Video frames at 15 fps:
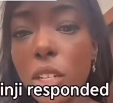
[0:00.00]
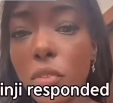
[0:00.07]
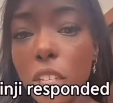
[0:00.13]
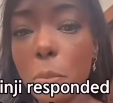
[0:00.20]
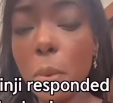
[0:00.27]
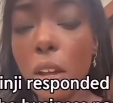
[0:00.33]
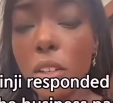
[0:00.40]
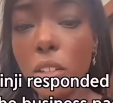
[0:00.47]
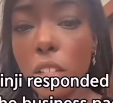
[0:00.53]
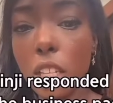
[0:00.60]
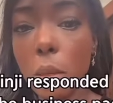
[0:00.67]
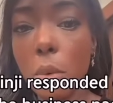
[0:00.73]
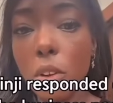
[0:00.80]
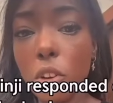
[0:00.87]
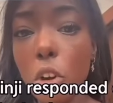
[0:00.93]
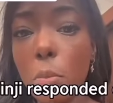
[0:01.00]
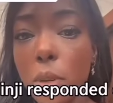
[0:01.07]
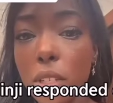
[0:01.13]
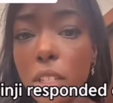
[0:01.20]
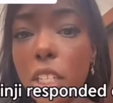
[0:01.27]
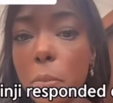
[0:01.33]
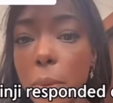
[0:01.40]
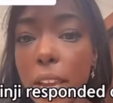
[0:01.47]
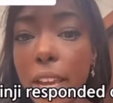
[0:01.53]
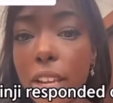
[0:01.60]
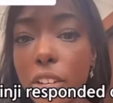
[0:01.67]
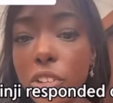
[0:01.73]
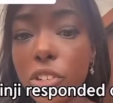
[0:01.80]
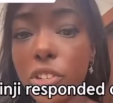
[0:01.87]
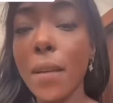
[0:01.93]
Responded to them on our business.
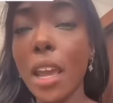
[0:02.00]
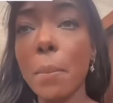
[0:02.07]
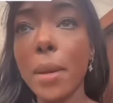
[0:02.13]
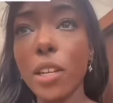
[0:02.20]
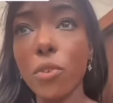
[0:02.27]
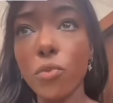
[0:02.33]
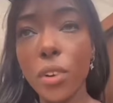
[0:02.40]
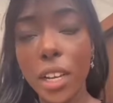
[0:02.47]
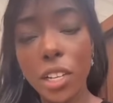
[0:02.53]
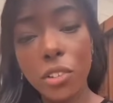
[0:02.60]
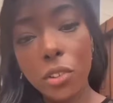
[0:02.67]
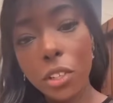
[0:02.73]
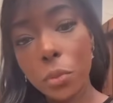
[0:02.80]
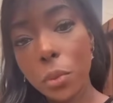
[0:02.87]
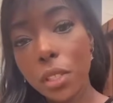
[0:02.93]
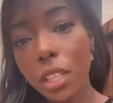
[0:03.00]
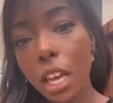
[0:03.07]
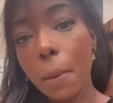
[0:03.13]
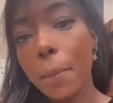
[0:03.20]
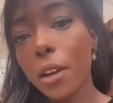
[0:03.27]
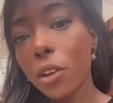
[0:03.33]
I made arrangements with them